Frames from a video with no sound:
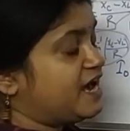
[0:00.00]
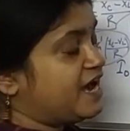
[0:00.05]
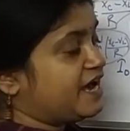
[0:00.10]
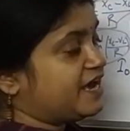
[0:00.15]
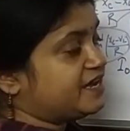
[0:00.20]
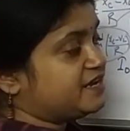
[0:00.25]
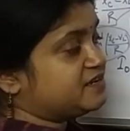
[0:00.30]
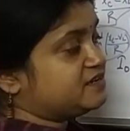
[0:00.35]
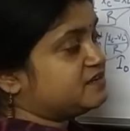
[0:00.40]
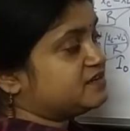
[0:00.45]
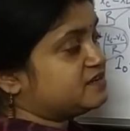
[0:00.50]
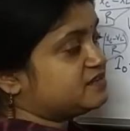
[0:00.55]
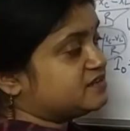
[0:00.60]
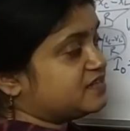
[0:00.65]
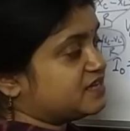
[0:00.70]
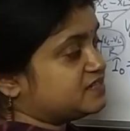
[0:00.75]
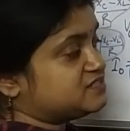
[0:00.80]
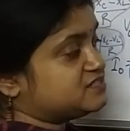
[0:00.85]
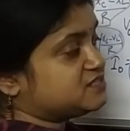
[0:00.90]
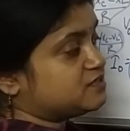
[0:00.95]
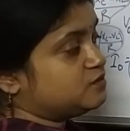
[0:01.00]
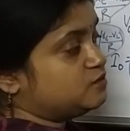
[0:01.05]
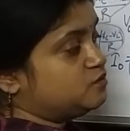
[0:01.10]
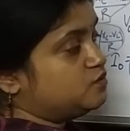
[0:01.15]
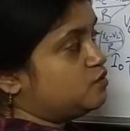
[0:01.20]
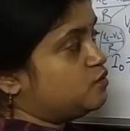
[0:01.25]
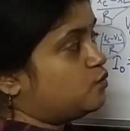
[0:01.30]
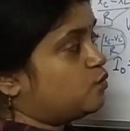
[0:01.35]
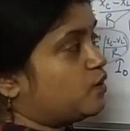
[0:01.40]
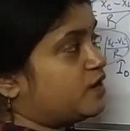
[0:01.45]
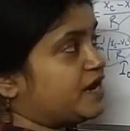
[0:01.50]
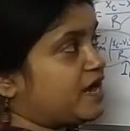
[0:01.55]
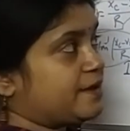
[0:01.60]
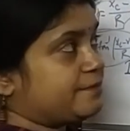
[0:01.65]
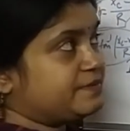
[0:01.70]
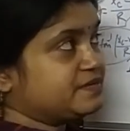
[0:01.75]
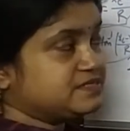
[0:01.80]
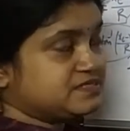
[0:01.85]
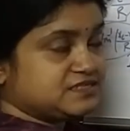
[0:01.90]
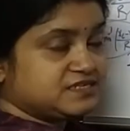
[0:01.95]
And that's how what
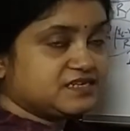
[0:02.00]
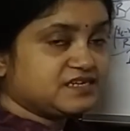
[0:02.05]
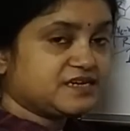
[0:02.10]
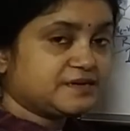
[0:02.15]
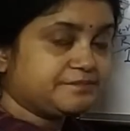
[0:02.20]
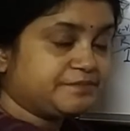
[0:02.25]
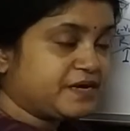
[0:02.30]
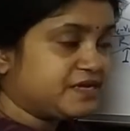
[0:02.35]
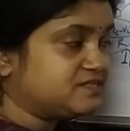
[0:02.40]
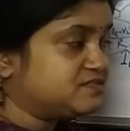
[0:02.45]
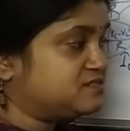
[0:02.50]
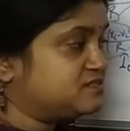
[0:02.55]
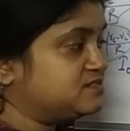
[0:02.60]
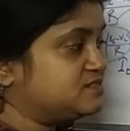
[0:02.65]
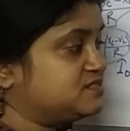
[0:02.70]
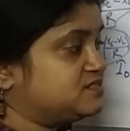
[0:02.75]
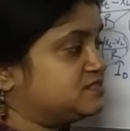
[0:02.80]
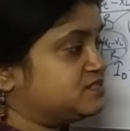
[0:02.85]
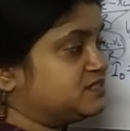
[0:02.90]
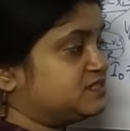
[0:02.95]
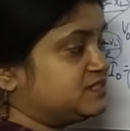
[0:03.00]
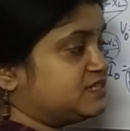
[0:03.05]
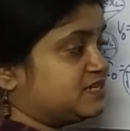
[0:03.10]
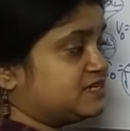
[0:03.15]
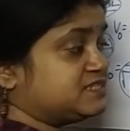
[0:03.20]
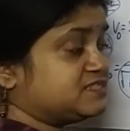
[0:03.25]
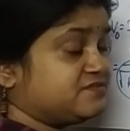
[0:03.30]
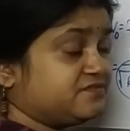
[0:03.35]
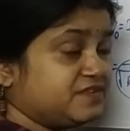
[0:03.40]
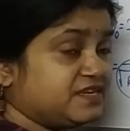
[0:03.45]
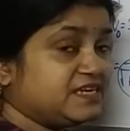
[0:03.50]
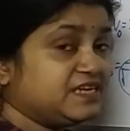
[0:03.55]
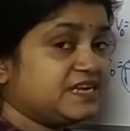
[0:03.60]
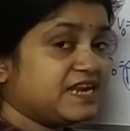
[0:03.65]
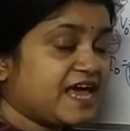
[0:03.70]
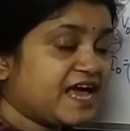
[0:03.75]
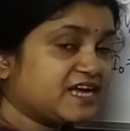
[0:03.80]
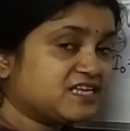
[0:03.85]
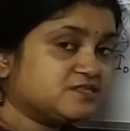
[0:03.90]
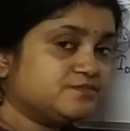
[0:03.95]
happens in a capacitor circuit, that is V
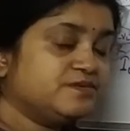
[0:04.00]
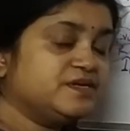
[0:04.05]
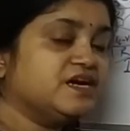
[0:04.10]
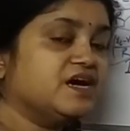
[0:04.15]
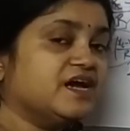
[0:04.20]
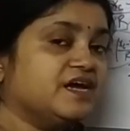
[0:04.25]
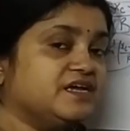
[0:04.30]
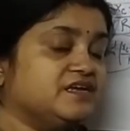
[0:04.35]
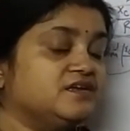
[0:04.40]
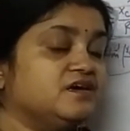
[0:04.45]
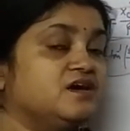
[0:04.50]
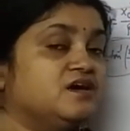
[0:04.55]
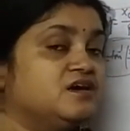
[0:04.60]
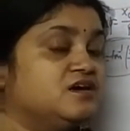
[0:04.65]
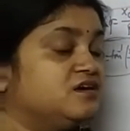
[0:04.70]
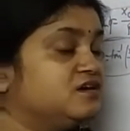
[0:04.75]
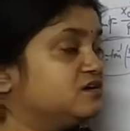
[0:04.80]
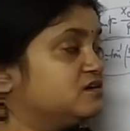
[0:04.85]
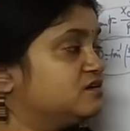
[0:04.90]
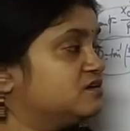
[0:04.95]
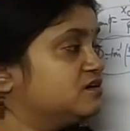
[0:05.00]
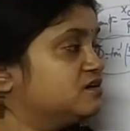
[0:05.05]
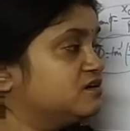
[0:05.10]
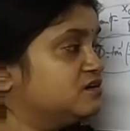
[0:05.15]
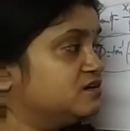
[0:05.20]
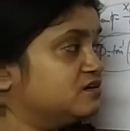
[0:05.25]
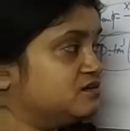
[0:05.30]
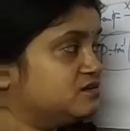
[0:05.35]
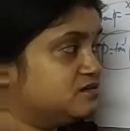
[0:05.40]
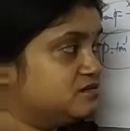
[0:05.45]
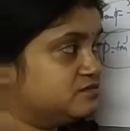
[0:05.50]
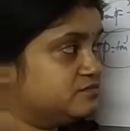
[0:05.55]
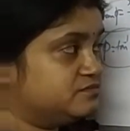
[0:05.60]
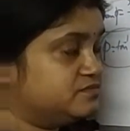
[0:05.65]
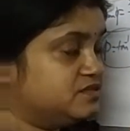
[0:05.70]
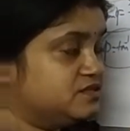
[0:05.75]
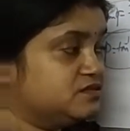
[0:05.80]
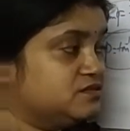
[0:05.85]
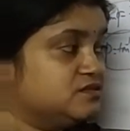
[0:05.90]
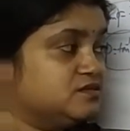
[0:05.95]
lags behind
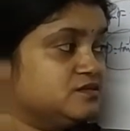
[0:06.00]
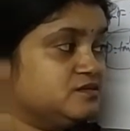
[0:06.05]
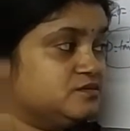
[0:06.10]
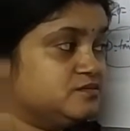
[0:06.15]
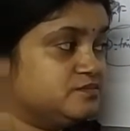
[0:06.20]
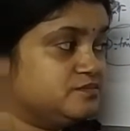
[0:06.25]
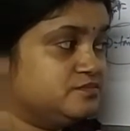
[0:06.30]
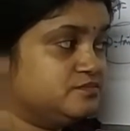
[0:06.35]
the